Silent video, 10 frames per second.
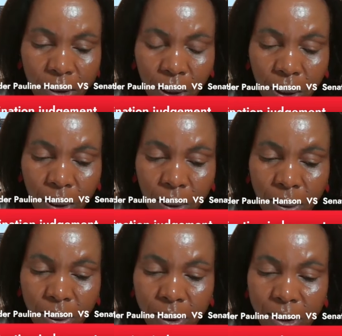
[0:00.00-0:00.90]

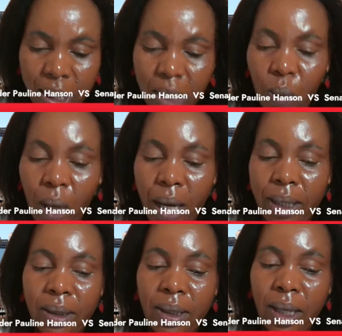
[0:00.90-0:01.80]
So this
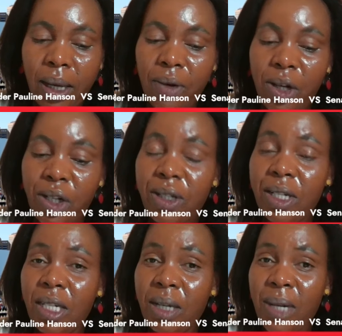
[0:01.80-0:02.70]
one, the Racial
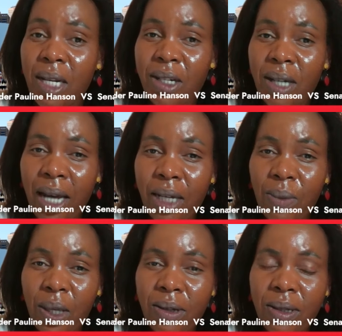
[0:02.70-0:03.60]
Discrimination Act,
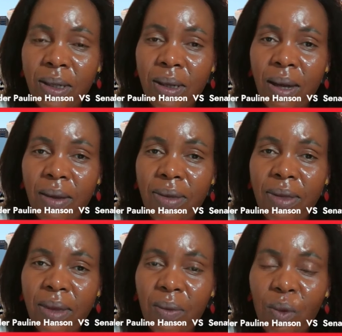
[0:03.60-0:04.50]
which
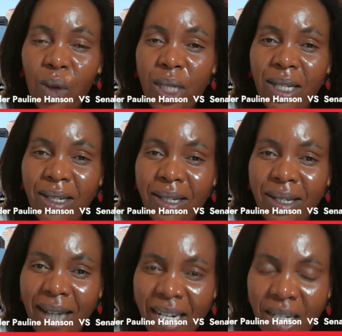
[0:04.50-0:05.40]
was the
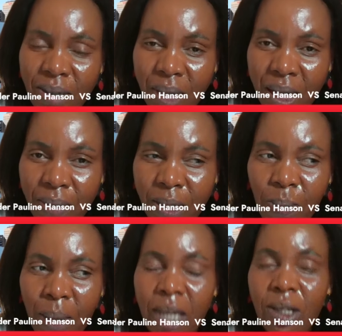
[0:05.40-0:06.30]
judgment that
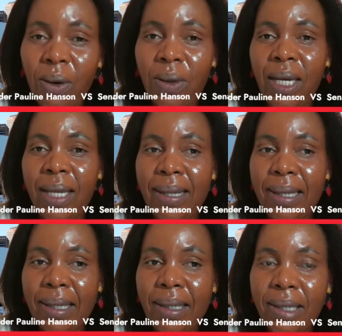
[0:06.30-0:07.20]
was based on
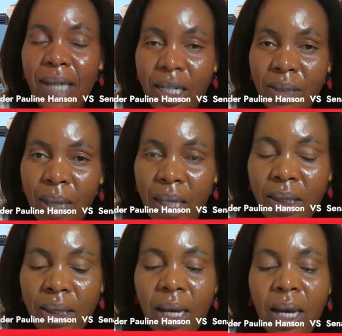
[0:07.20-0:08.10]
in this
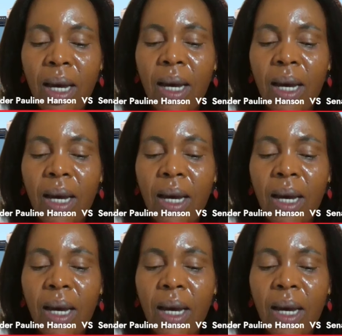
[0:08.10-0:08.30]
judgment.